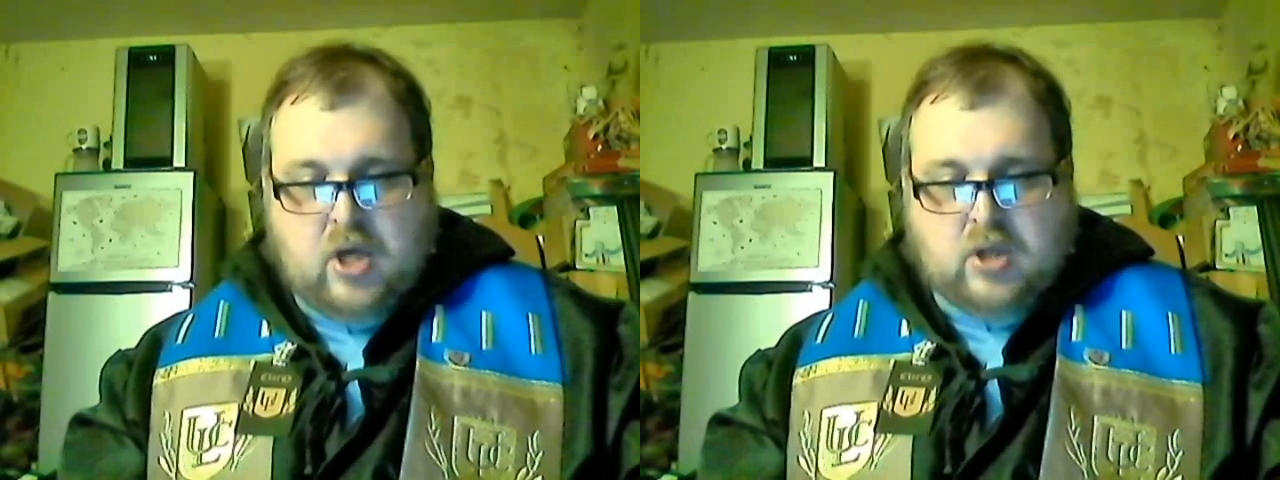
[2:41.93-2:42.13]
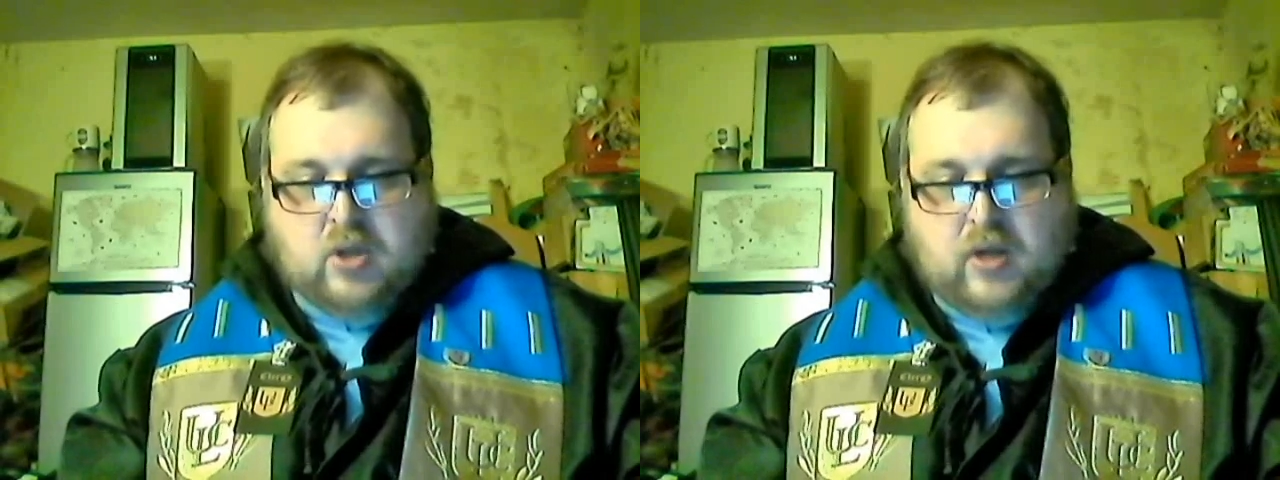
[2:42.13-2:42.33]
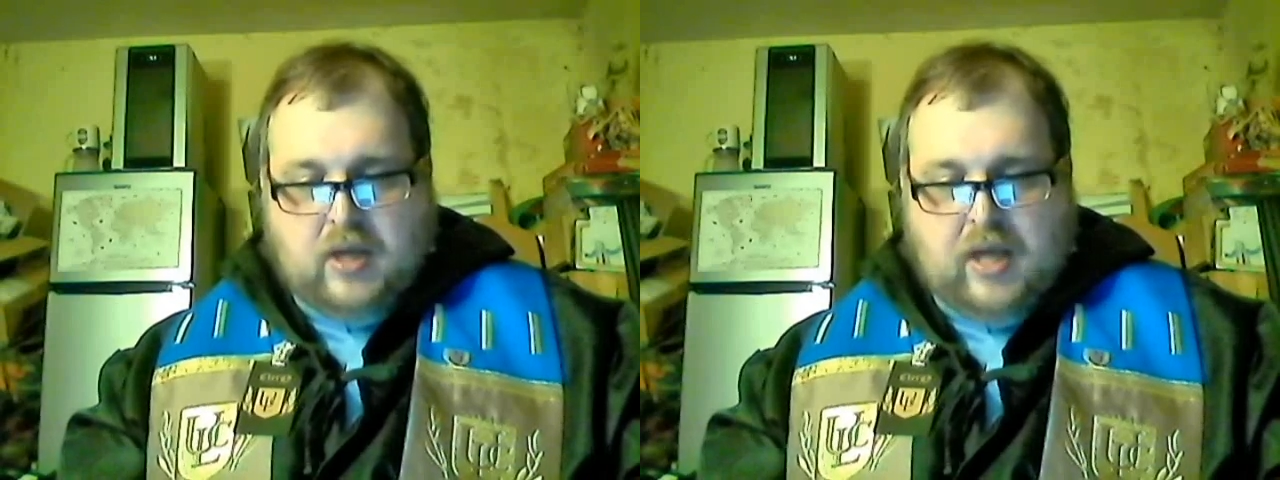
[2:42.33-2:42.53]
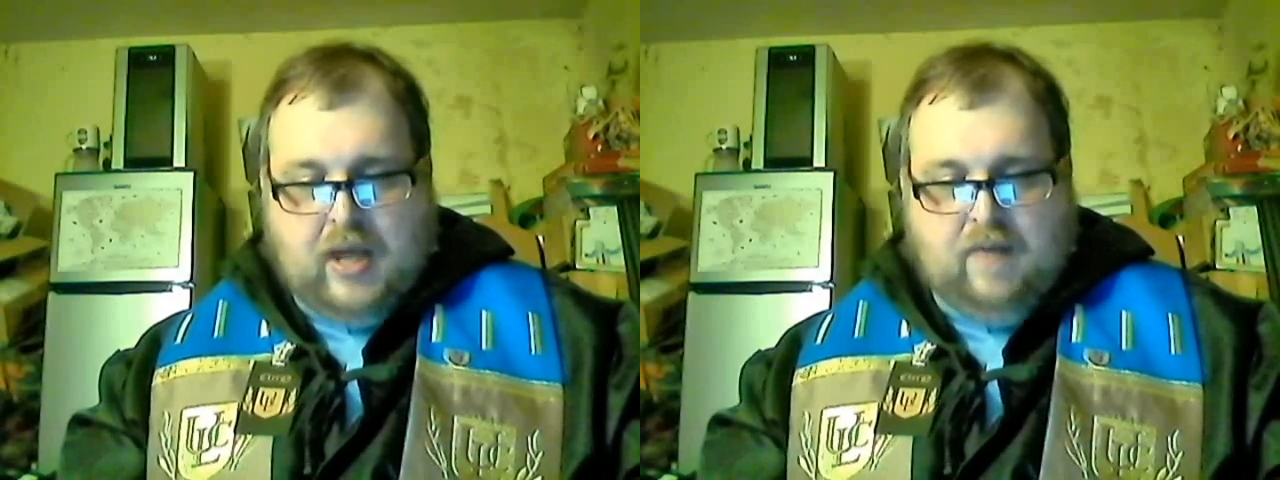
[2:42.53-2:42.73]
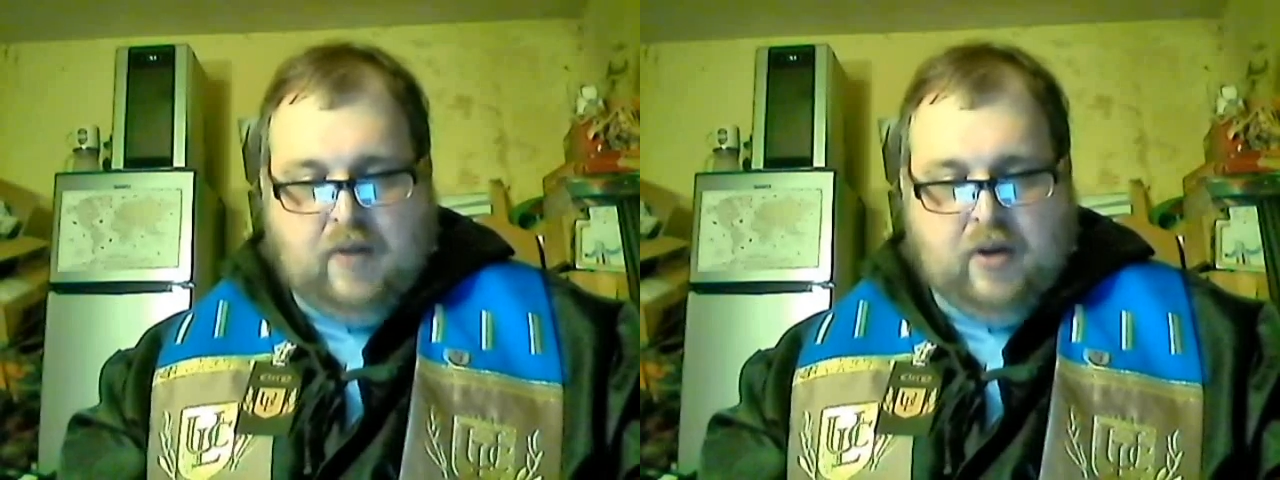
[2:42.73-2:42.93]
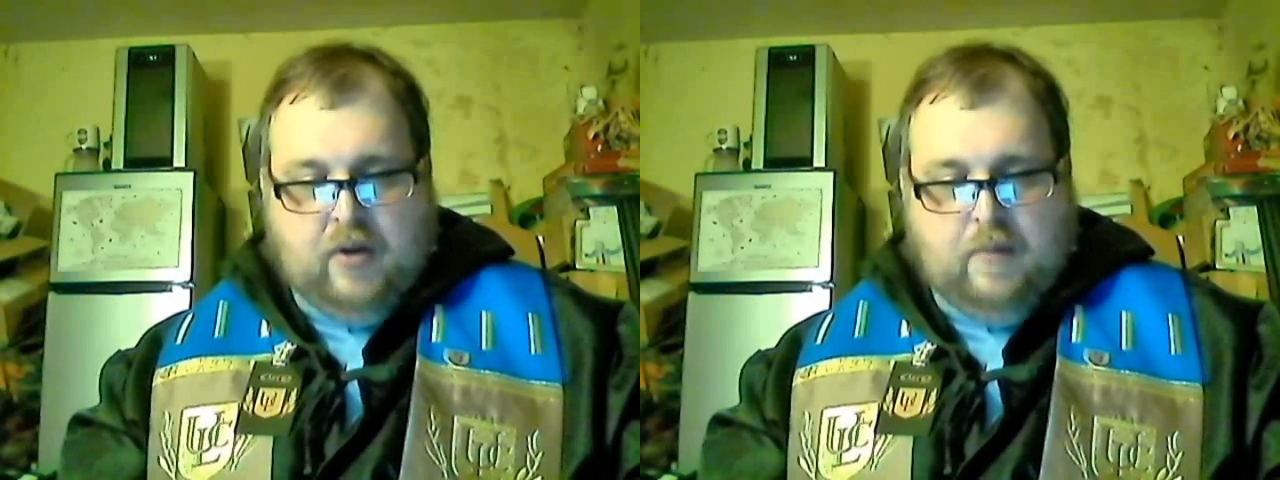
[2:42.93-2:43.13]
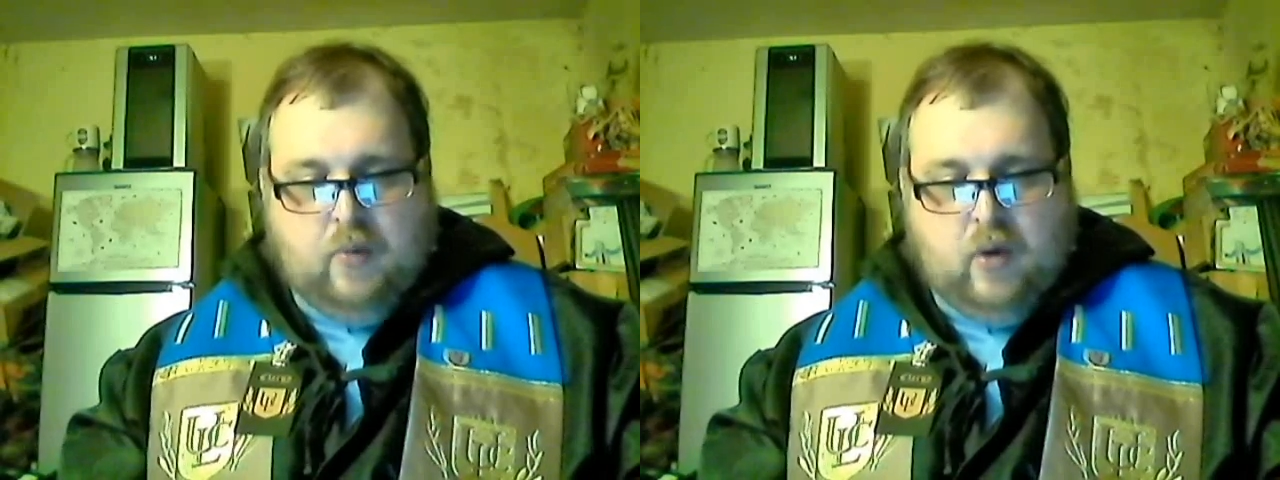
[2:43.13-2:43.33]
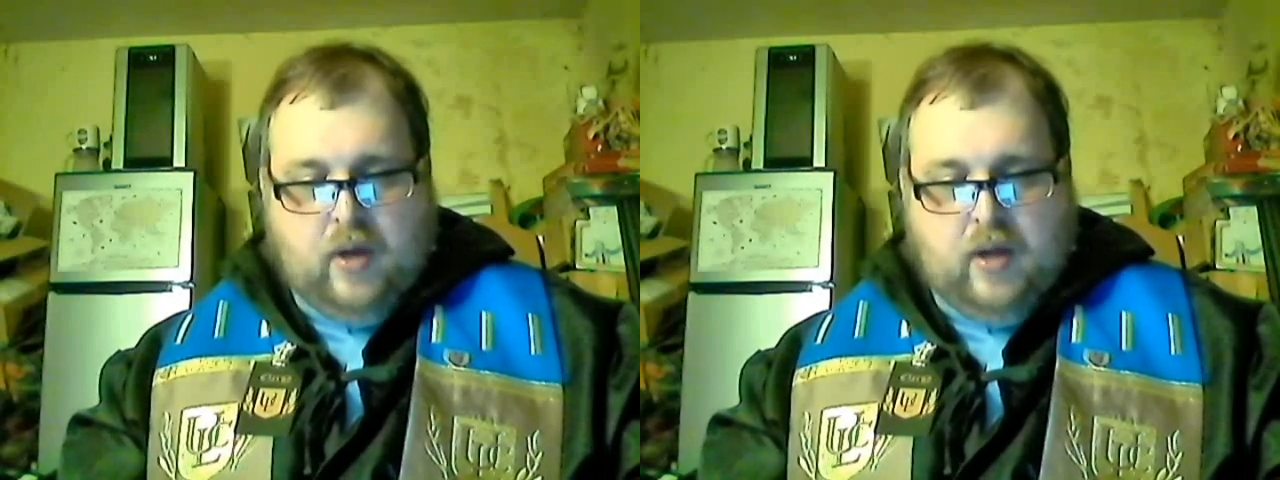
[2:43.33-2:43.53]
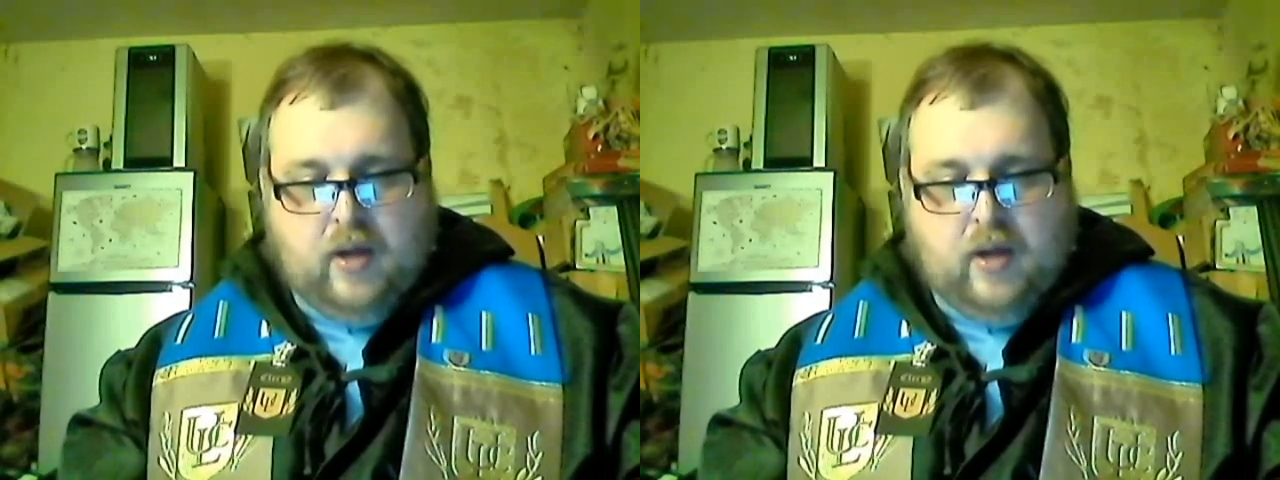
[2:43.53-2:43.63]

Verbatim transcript: so he gave the little boy,